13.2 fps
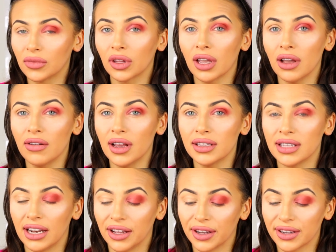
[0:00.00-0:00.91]
Look how nice
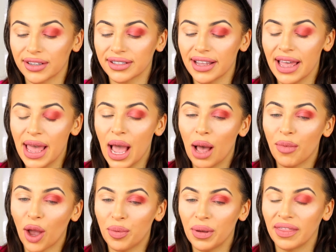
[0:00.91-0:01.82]
that looks.
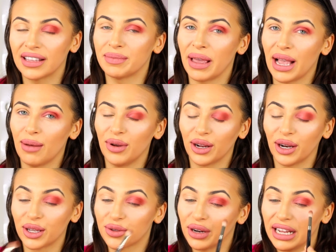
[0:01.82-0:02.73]
I'm hoping this makeup look
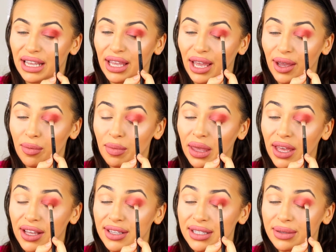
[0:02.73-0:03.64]
looks really cute
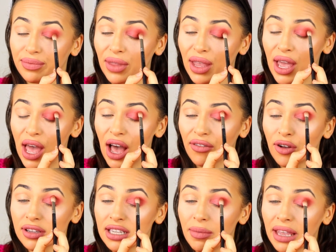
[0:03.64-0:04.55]
because I've
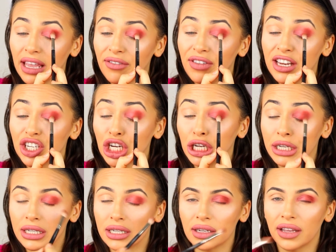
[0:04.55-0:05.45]
got something
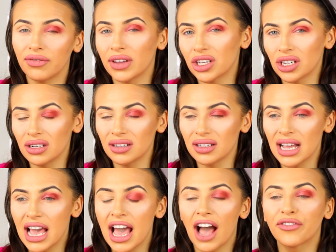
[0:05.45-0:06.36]
envisioned. Envisioned?
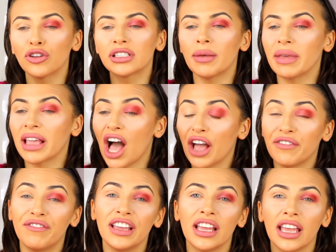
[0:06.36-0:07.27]
I've got something I
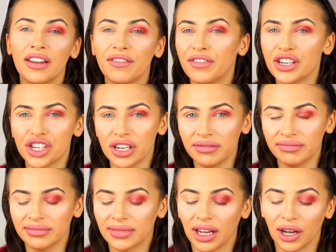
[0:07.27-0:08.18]
envision.
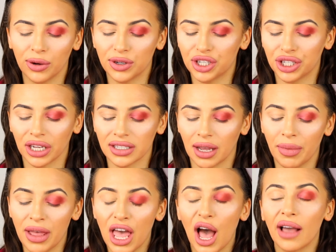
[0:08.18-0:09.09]
Oh, shut
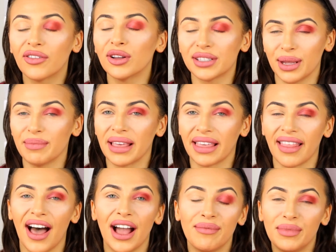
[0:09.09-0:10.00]
up. I've got something
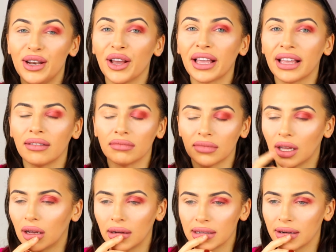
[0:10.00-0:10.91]
that I'm
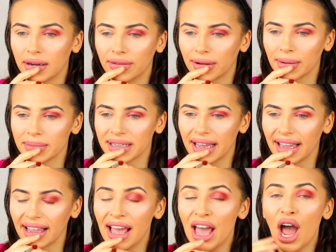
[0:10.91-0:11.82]
Oh, I don't even know what I'm
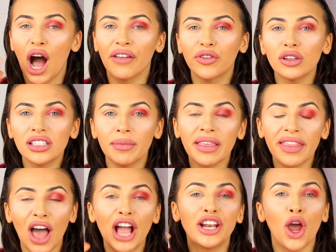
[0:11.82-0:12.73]
saying. I've got something
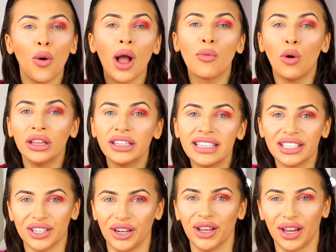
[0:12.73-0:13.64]
that I know I want
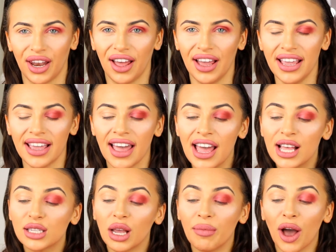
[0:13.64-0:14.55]
it to look like,
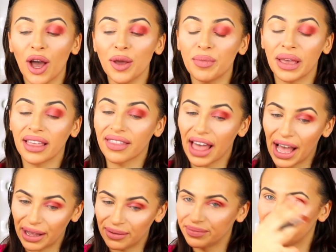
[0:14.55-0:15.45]
so I'm hoping
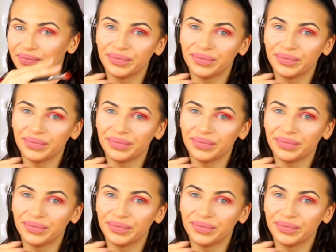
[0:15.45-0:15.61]
that